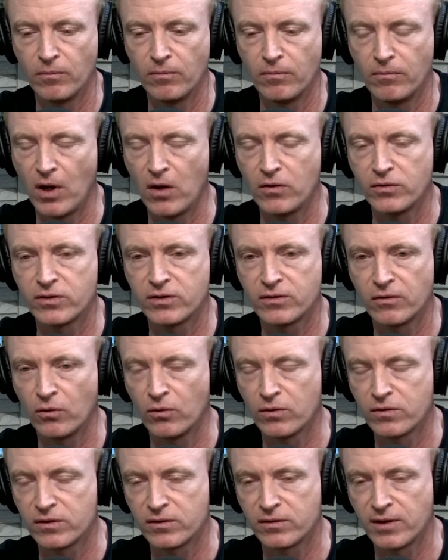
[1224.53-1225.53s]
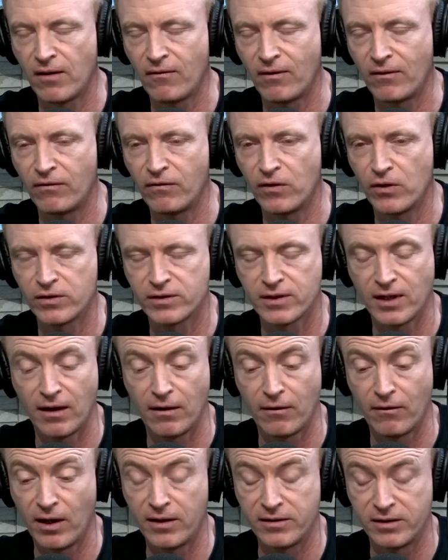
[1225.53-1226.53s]
Most horses having first start in
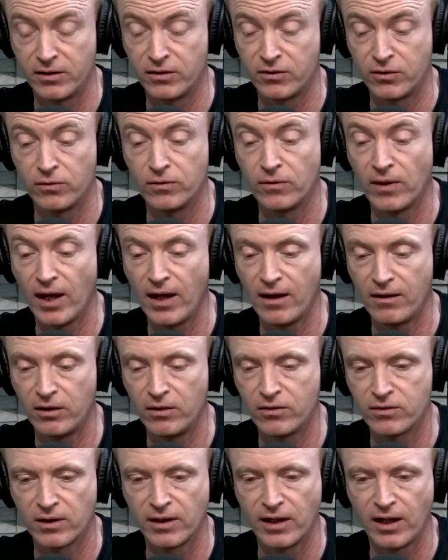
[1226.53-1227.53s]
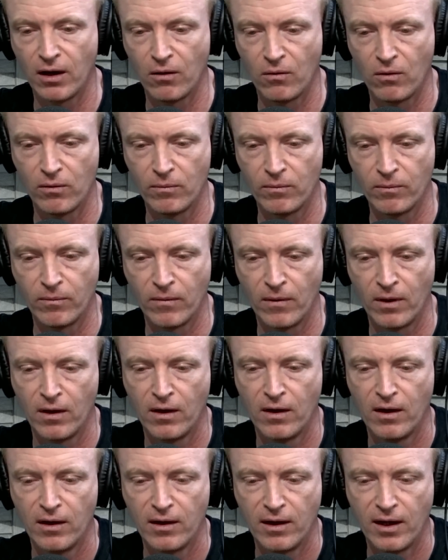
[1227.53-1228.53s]
a race that do that usually go on
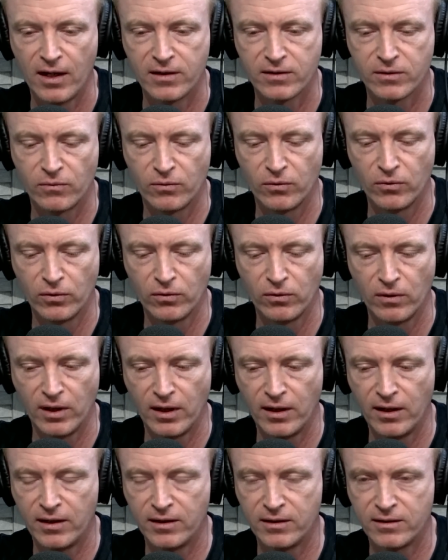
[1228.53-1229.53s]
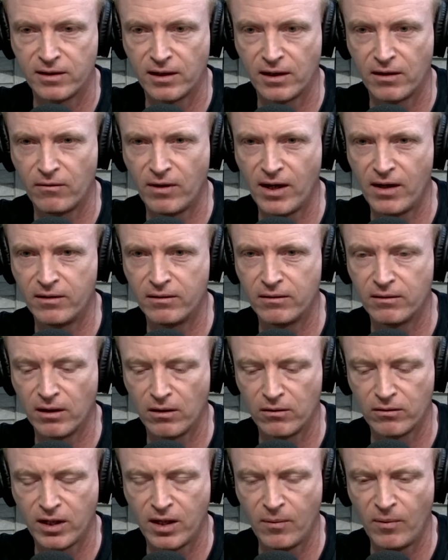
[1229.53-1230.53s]
as a rule, and ran
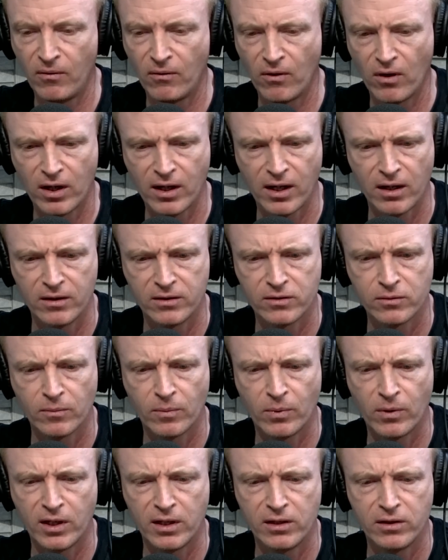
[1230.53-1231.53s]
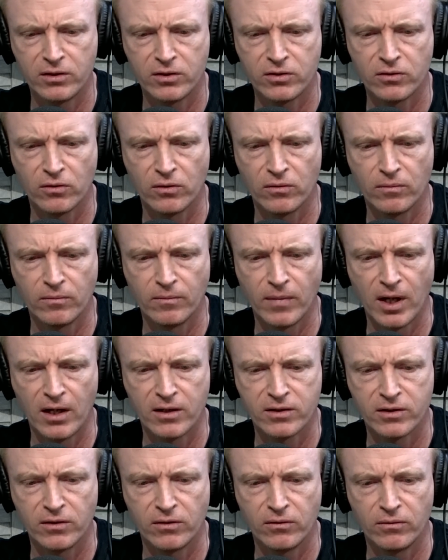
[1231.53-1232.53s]
old Kimi Räikkönen to a pretty short
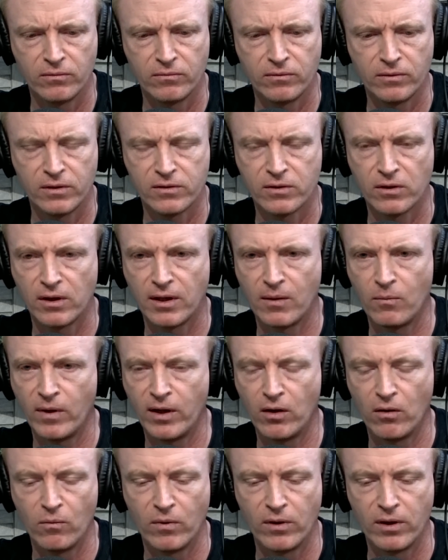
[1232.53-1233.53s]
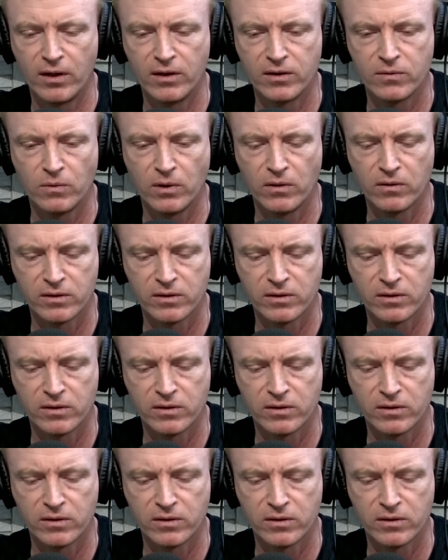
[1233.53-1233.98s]
margin, who sort of then went on with it as well.